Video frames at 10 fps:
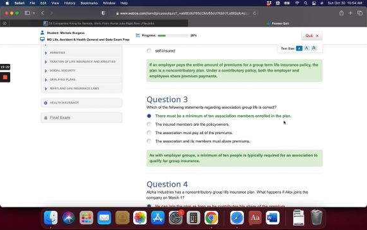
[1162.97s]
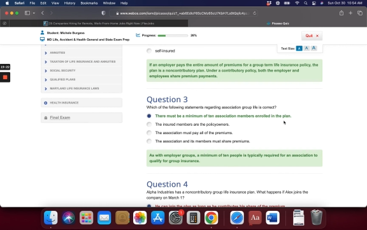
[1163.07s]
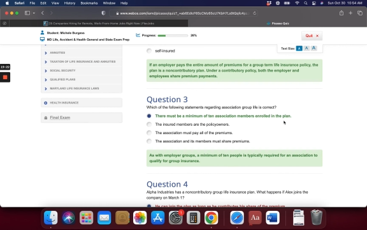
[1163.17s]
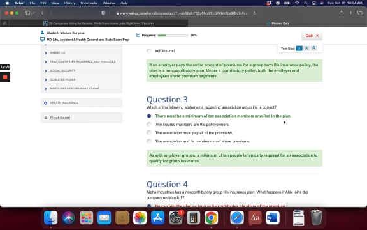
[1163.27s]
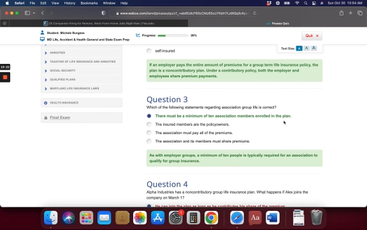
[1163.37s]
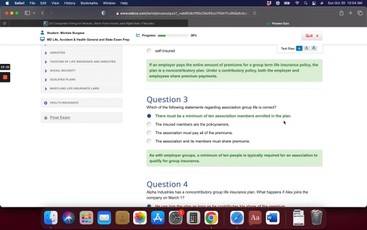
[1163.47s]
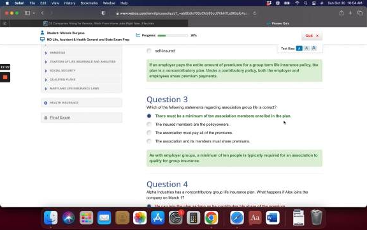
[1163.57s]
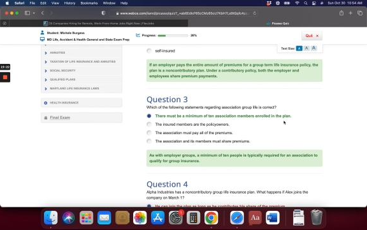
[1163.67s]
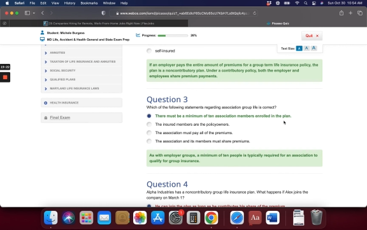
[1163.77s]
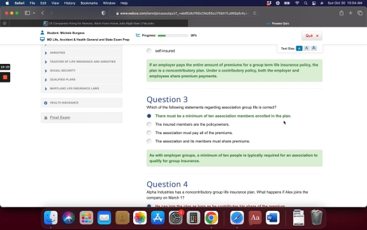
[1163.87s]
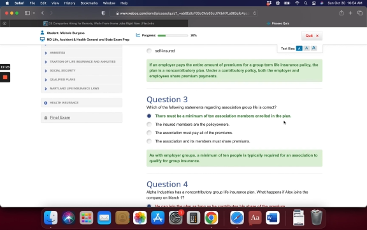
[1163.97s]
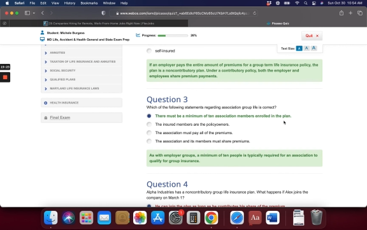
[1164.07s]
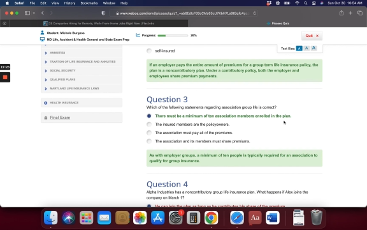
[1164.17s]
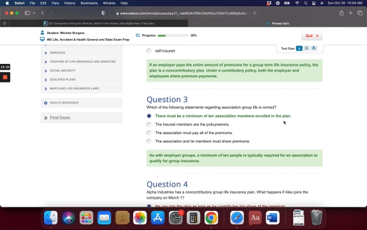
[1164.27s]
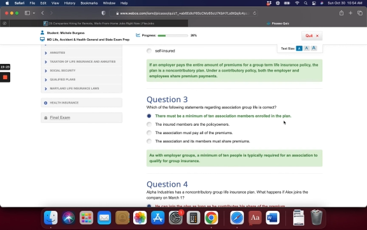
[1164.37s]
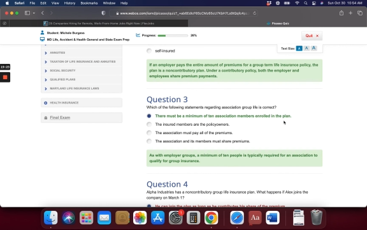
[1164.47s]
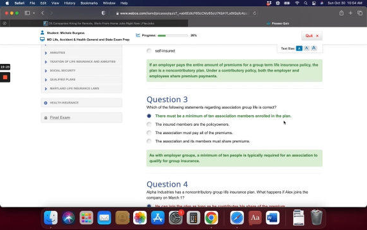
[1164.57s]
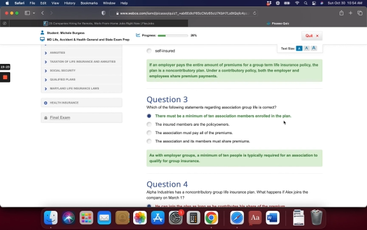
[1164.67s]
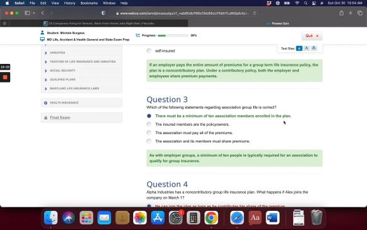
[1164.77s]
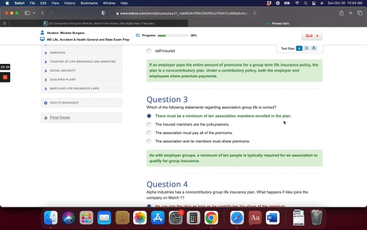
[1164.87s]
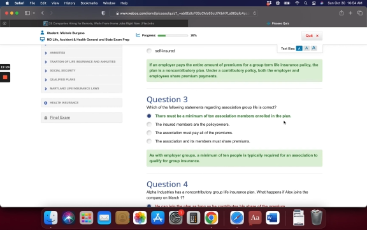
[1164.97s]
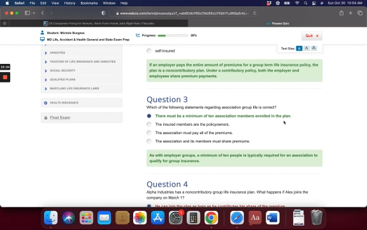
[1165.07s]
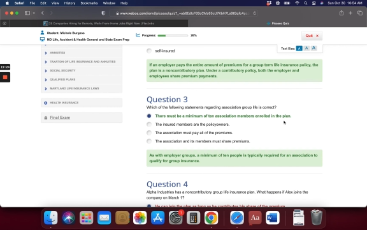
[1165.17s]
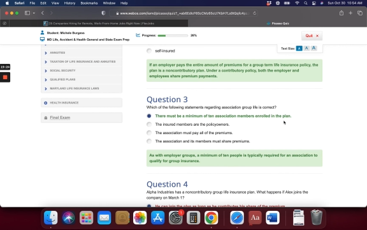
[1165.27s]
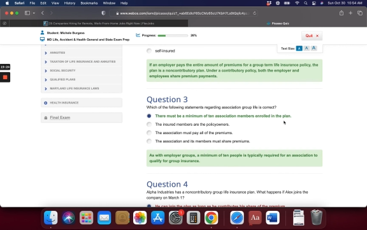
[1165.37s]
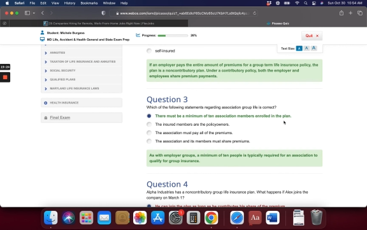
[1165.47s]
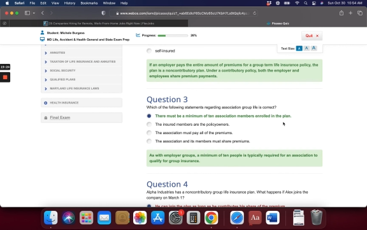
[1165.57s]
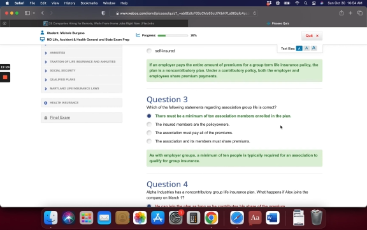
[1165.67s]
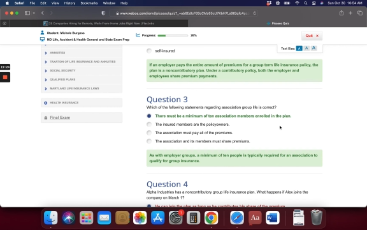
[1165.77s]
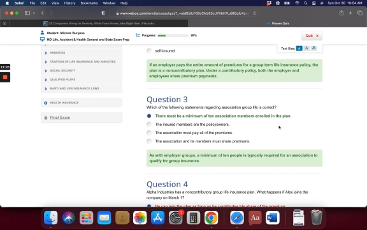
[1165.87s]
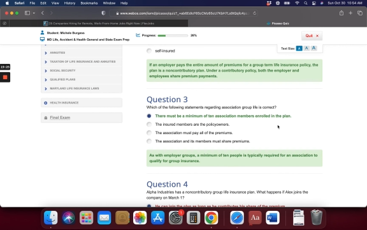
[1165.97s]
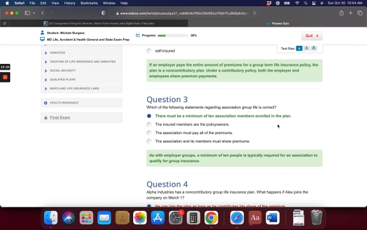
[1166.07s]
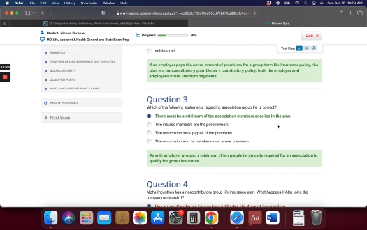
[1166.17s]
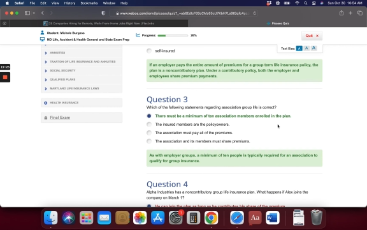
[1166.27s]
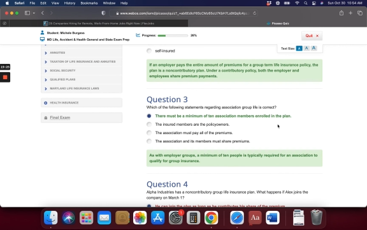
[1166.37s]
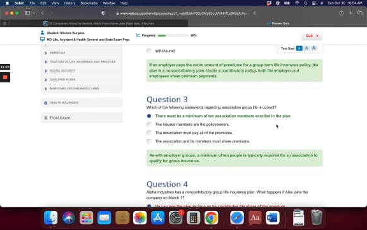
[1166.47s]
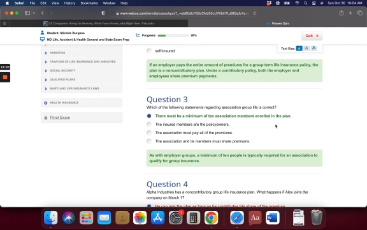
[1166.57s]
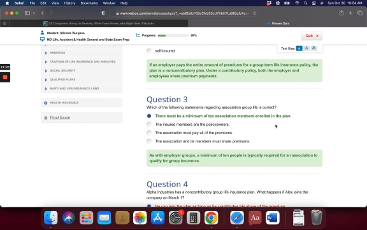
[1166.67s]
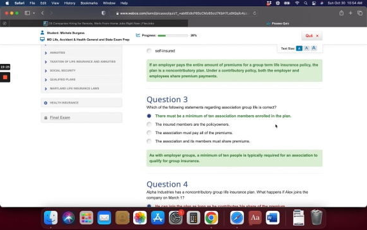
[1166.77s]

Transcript: [unreadable: no face in view]